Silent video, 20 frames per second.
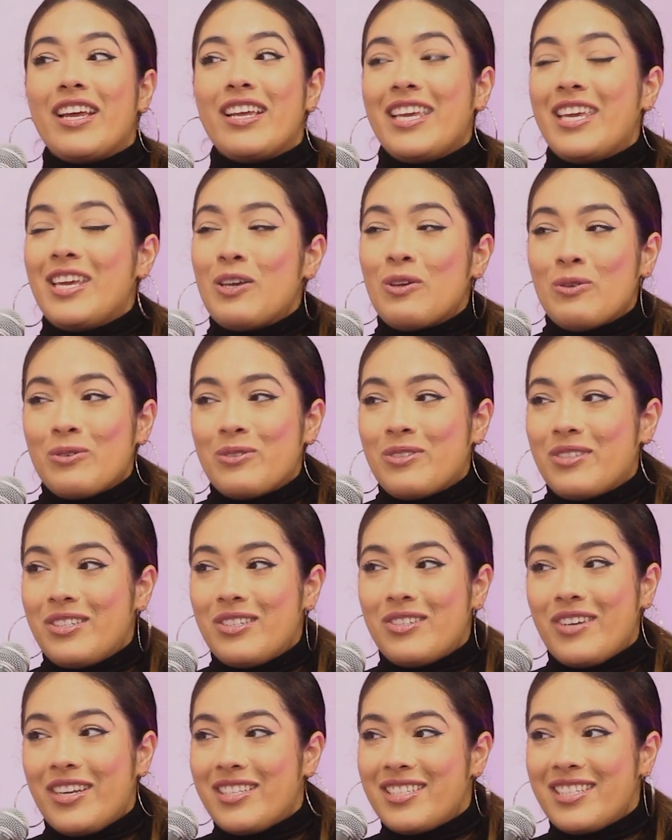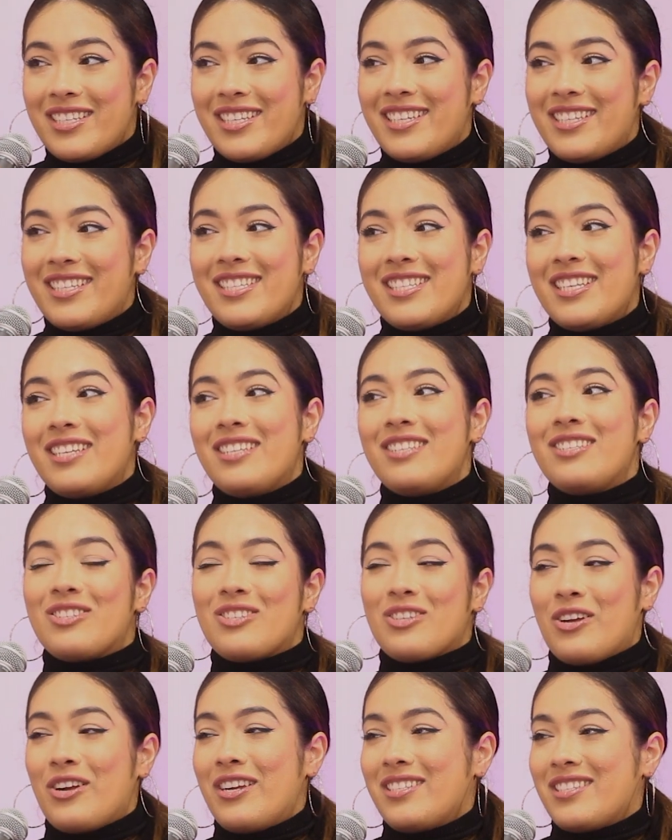heels and dresses heels, yeah.
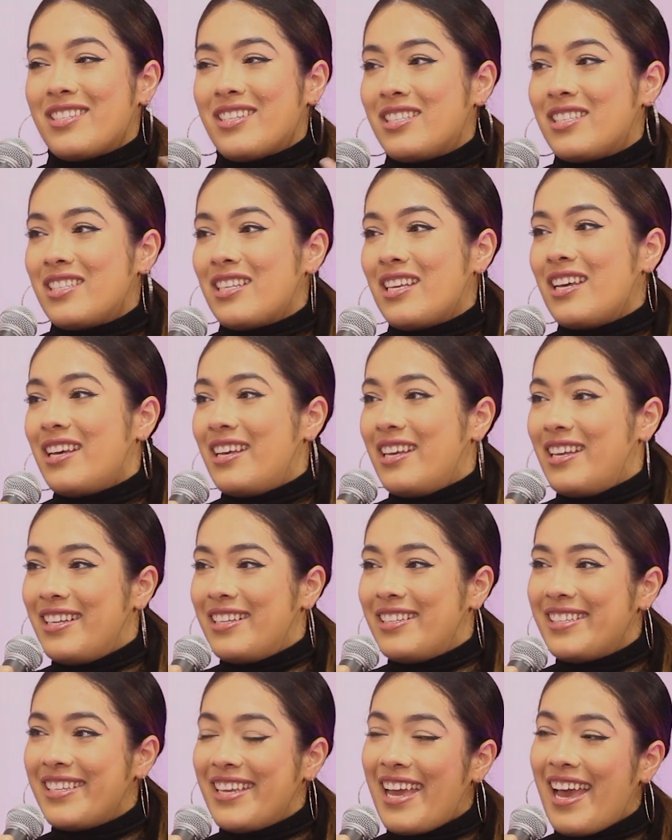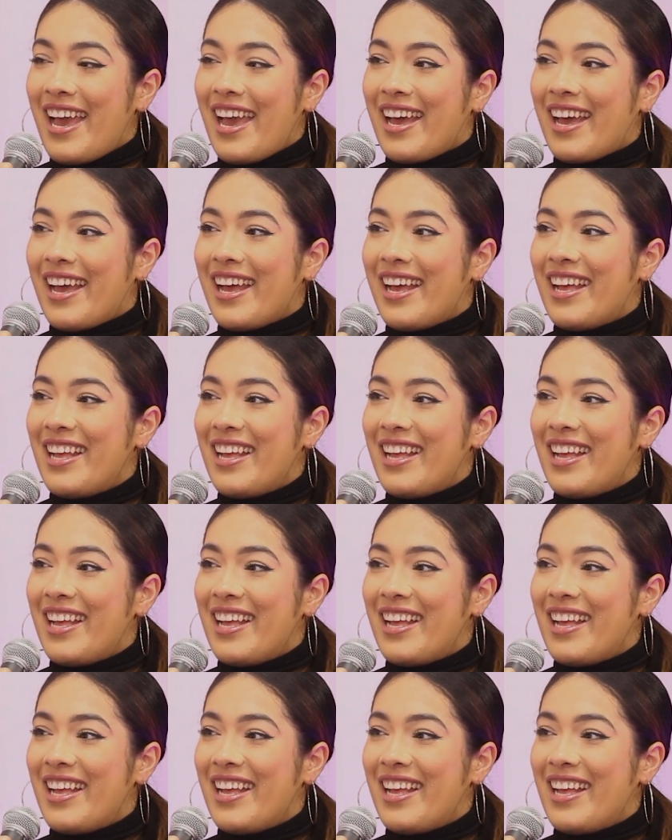and skirts, but they fit you and that's yeah. what you